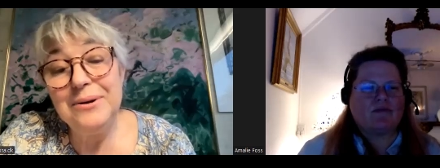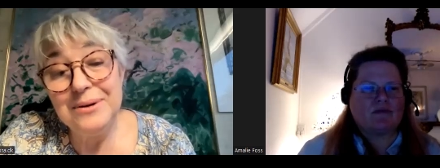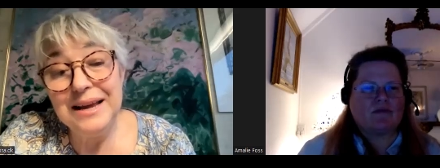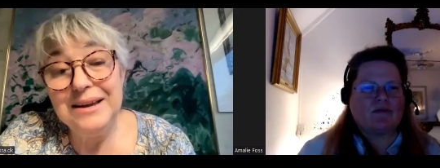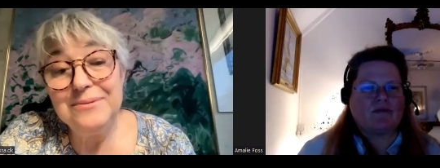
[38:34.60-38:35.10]

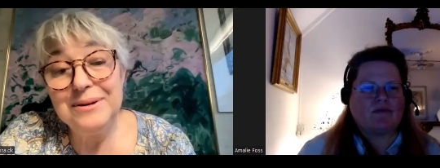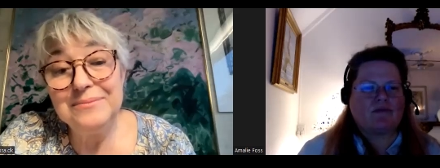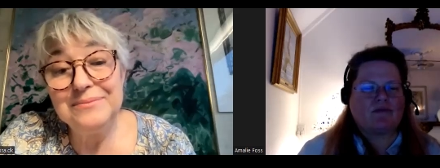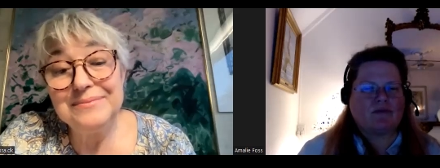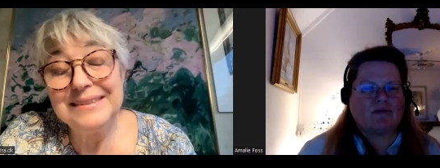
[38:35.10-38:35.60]
Speaker 1: okay, well,
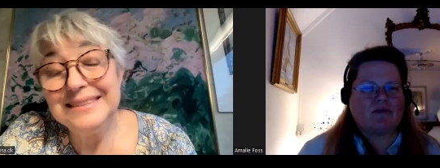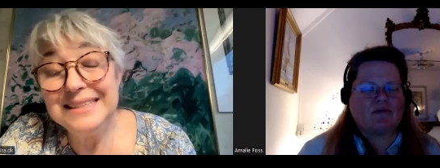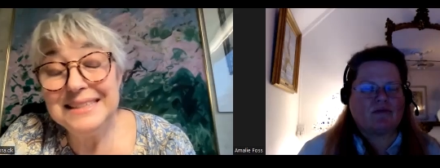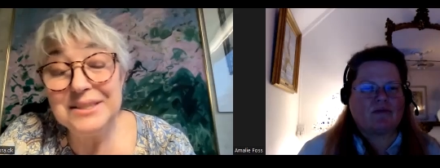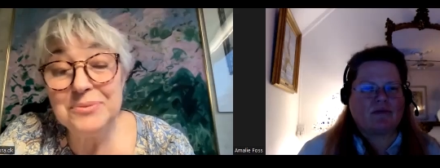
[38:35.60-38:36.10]
this
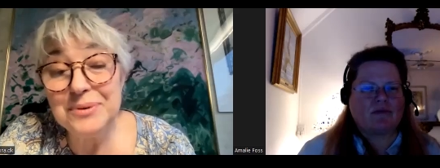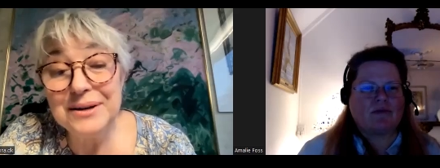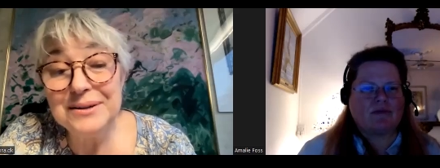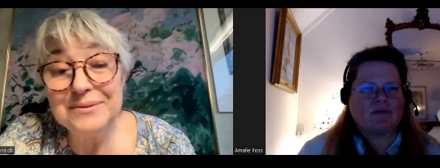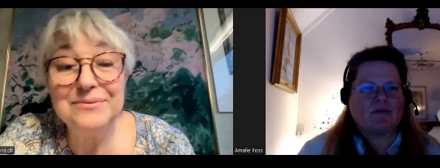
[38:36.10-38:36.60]
doesn't
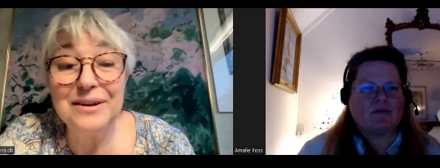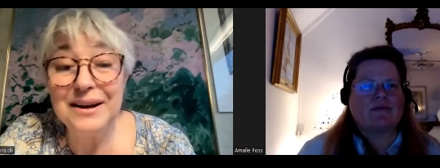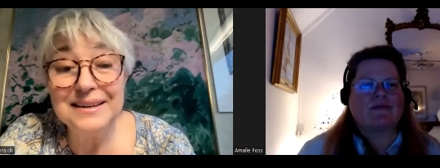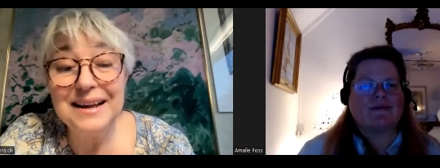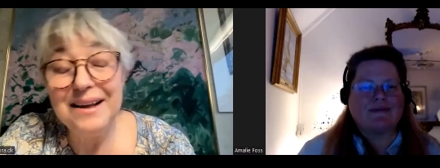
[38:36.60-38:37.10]
work.
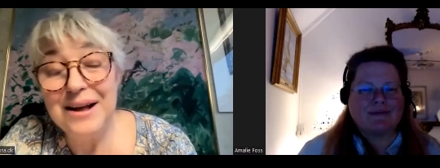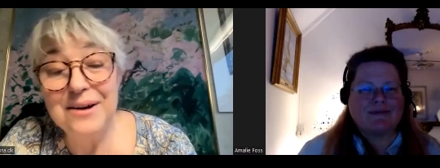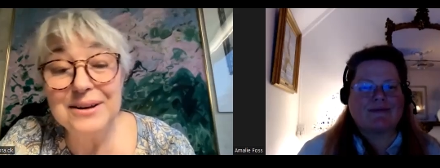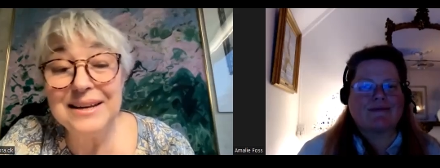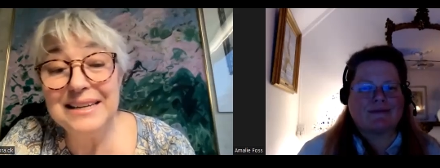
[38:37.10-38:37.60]
Fine. Mm. How
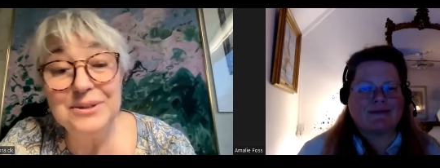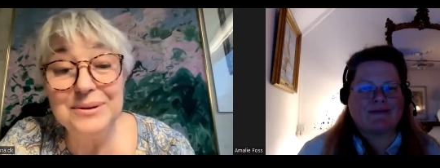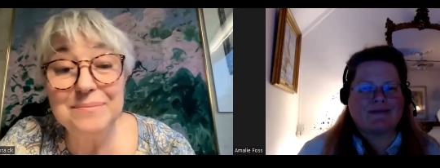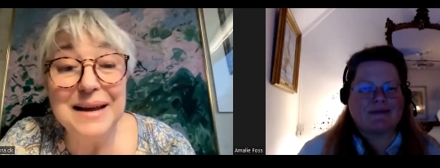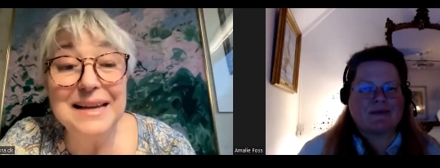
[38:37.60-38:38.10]
can I
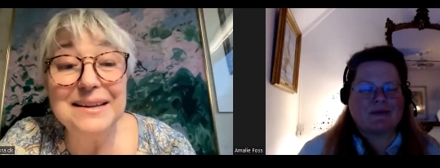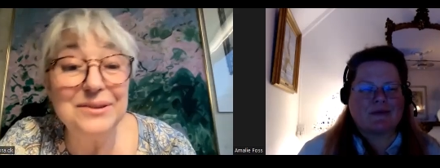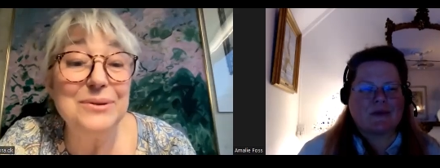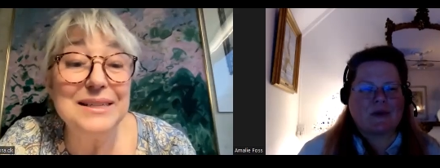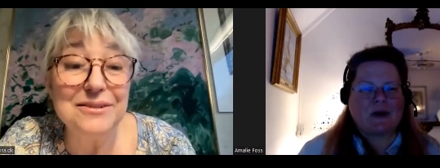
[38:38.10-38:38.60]

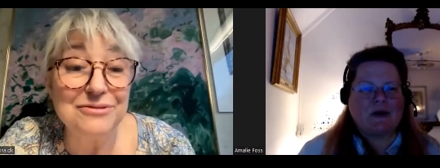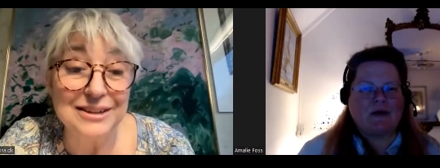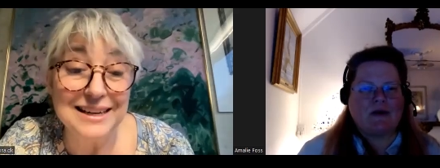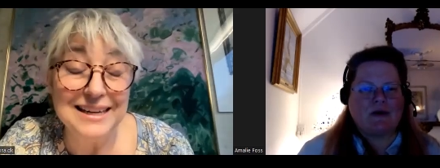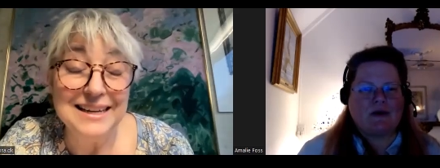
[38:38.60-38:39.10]
do it
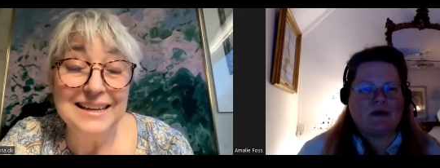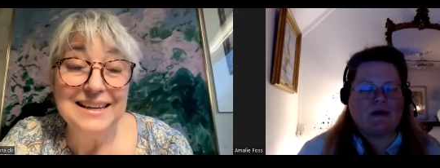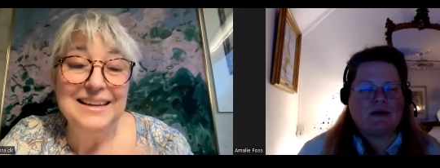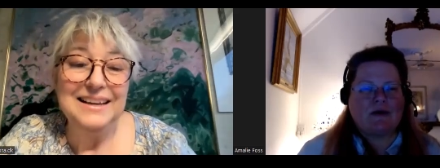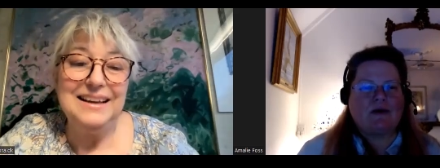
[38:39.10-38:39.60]
differently?
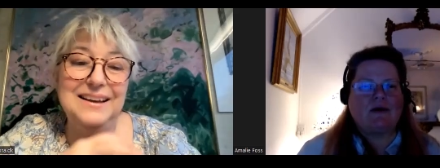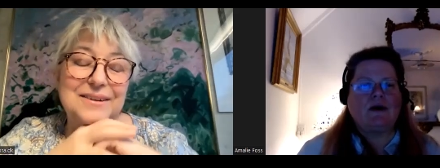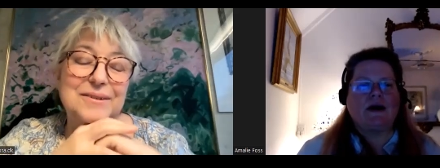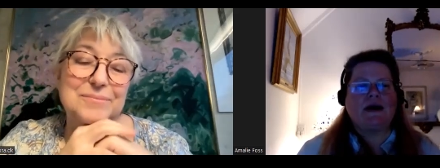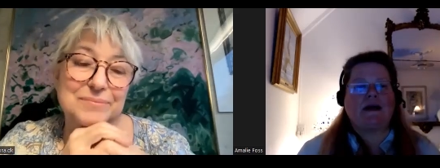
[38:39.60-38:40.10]

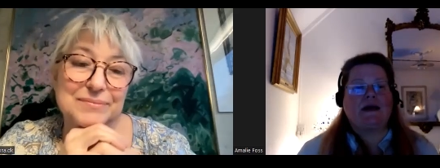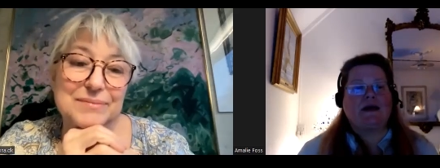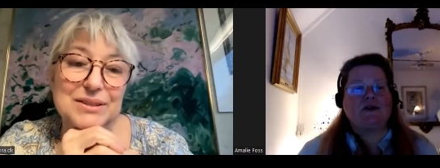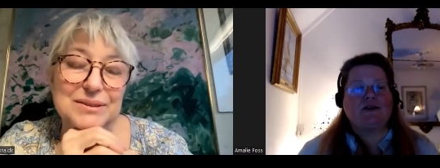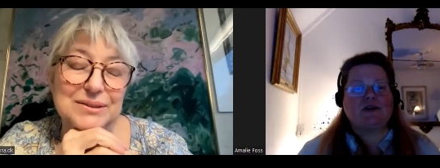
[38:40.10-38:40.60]
Um, okay.
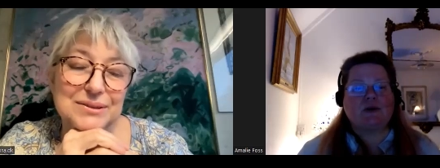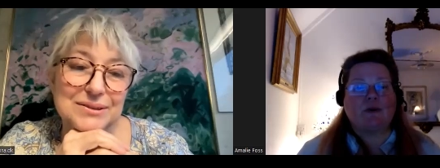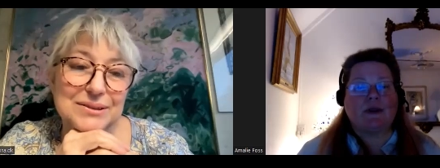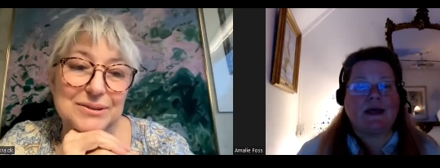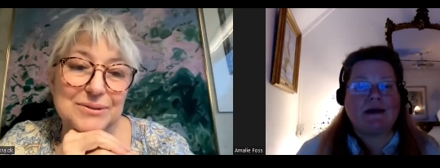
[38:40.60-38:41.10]

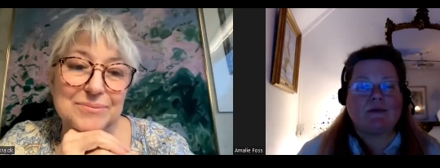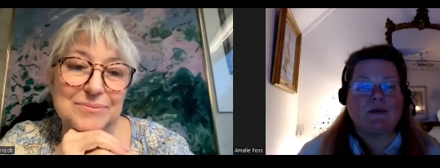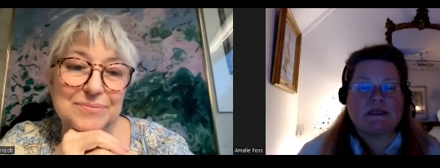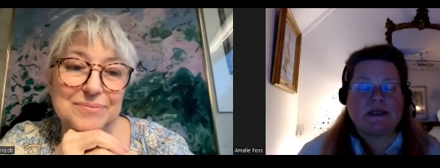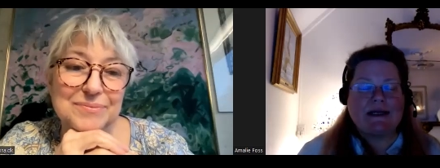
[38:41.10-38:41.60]
Speaker 2: So that
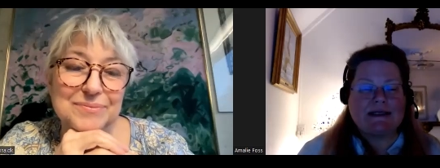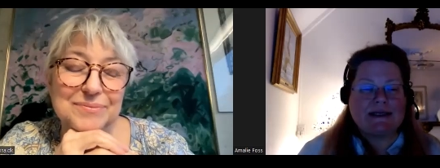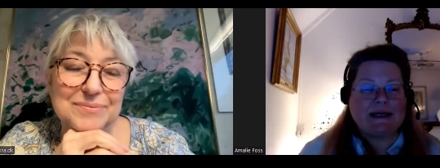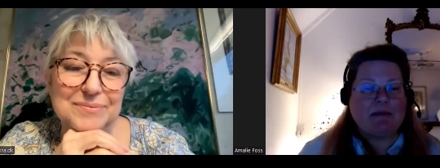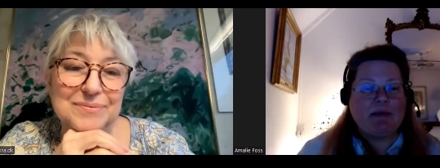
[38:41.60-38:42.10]
was that
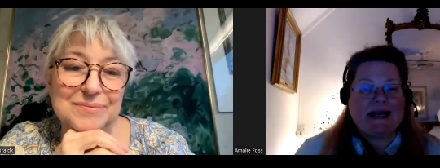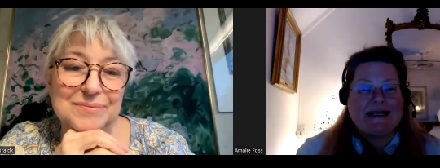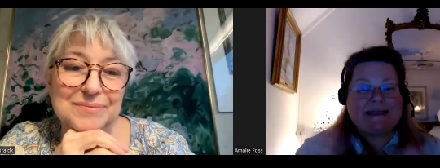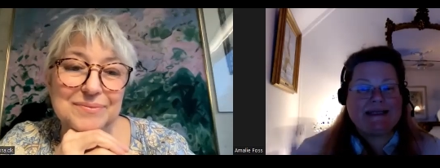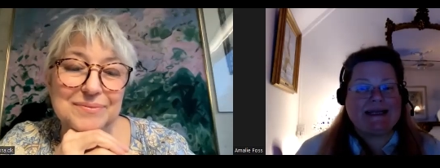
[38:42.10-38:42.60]
is an
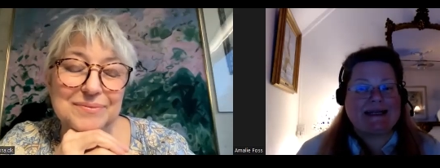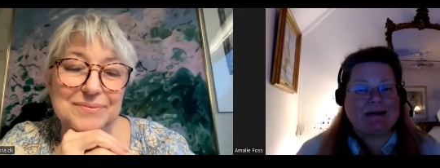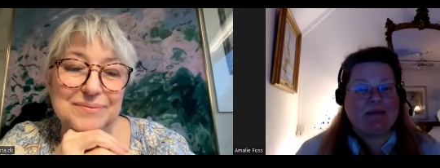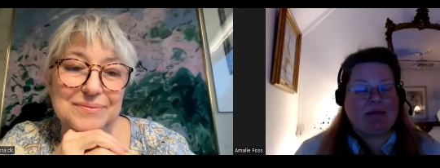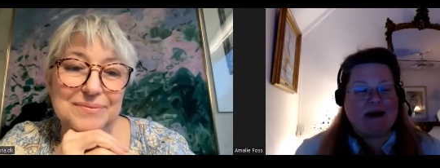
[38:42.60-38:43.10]
amazing
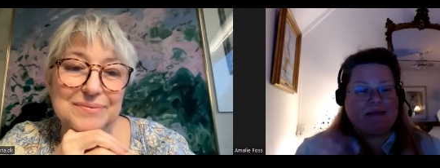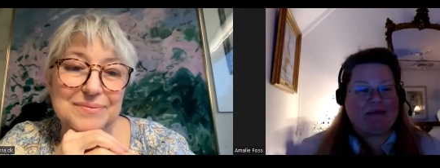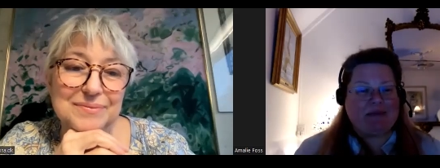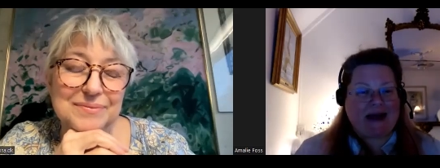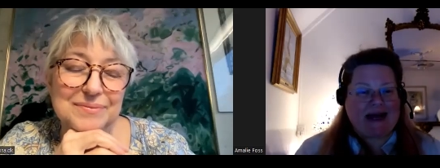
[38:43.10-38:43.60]
a
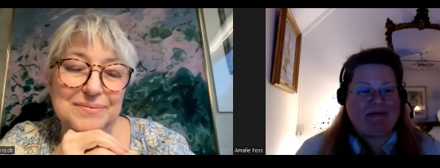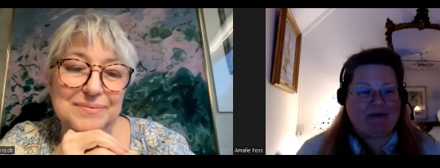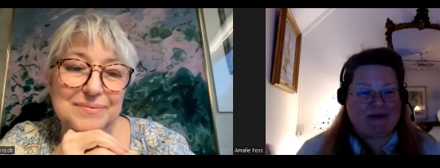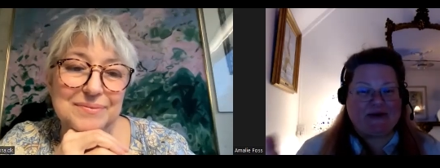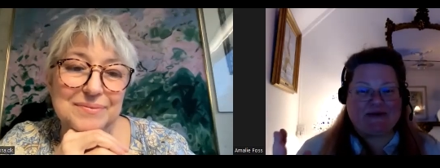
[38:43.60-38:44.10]

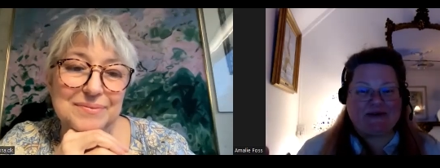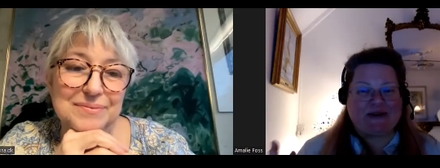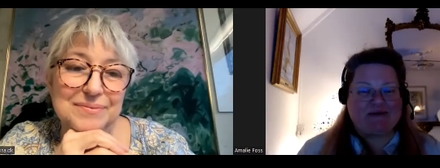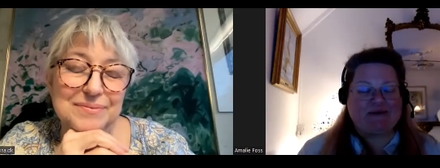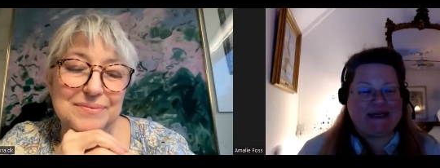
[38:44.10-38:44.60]
handful of,
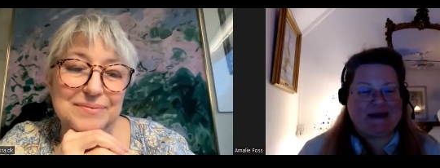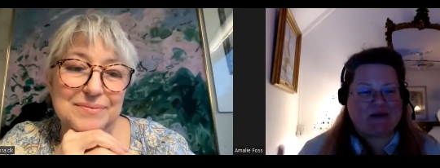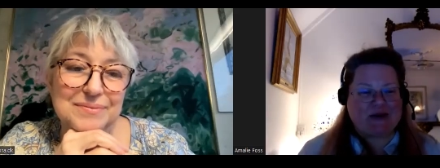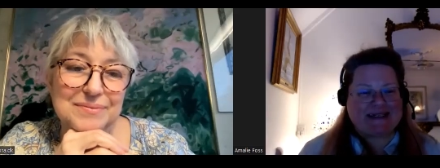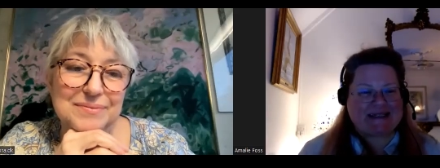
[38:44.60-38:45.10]
of really
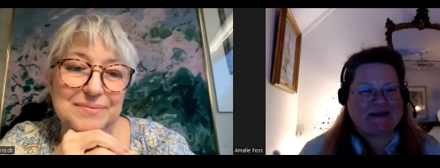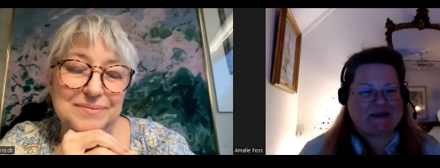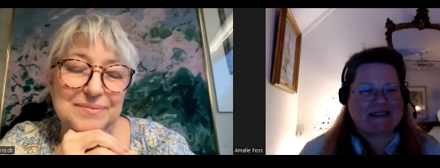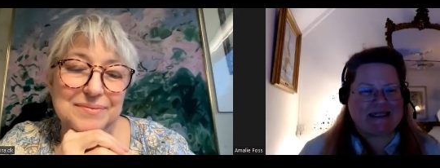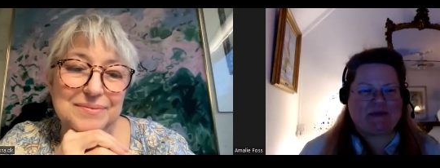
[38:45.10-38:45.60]

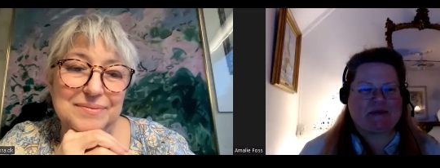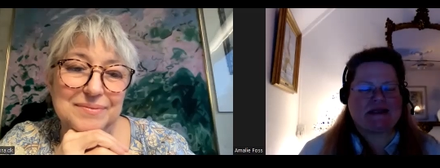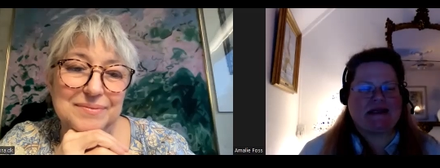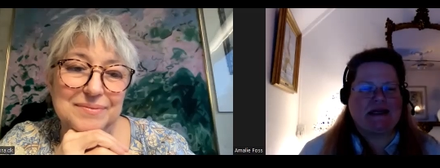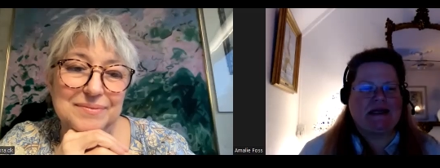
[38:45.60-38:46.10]
practical
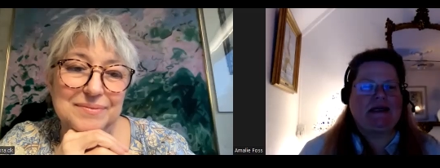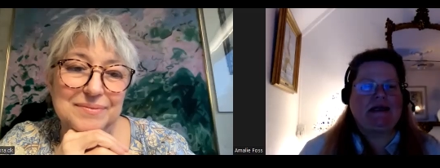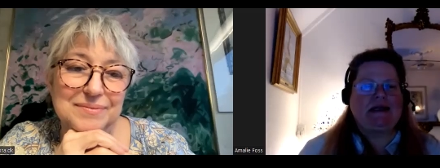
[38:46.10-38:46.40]
tips here.